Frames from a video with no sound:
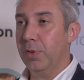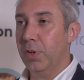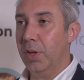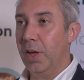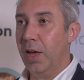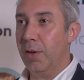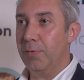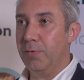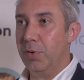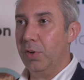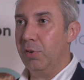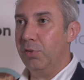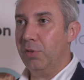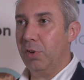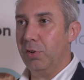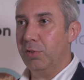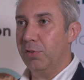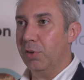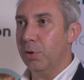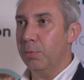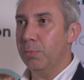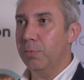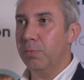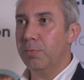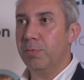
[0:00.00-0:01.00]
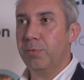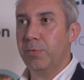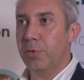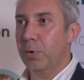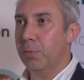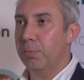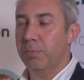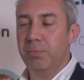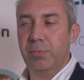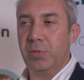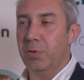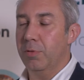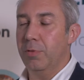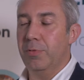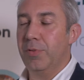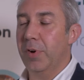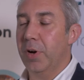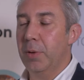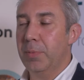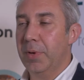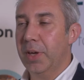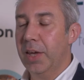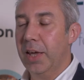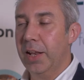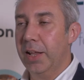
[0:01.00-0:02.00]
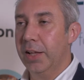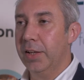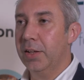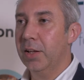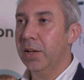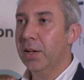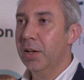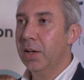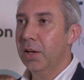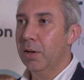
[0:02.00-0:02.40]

the FE system from the very beginning.